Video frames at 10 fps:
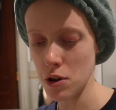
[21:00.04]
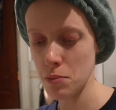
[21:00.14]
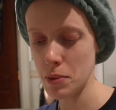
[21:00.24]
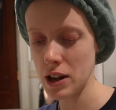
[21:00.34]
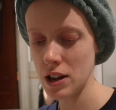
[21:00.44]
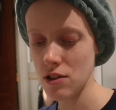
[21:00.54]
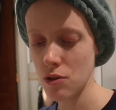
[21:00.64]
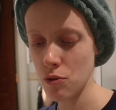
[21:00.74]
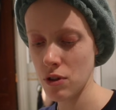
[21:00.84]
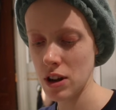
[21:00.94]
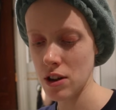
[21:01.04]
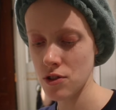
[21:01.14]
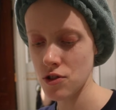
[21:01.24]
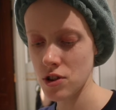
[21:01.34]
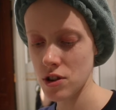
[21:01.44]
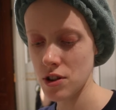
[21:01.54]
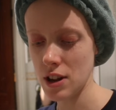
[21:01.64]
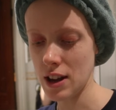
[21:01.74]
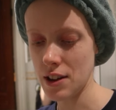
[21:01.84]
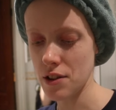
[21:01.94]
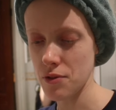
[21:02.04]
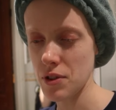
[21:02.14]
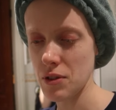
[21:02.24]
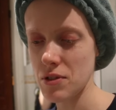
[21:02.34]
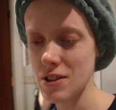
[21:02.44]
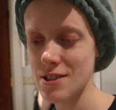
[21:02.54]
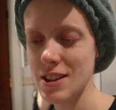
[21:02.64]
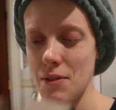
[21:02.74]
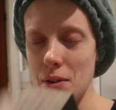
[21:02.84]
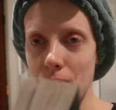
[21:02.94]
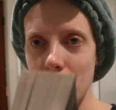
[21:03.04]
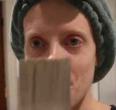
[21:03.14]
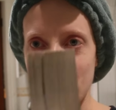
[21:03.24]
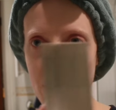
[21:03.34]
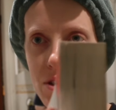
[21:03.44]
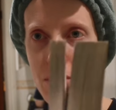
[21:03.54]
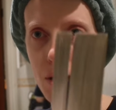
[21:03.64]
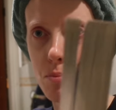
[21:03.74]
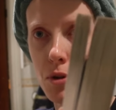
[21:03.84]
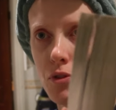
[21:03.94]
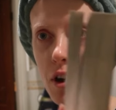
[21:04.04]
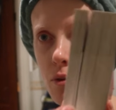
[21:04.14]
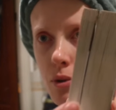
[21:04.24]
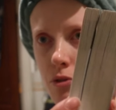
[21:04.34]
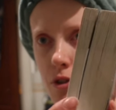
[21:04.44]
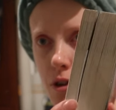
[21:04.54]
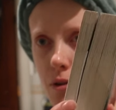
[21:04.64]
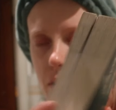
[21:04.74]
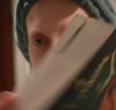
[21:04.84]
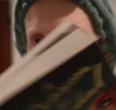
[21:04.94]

on page 357. So I'm over halfway through.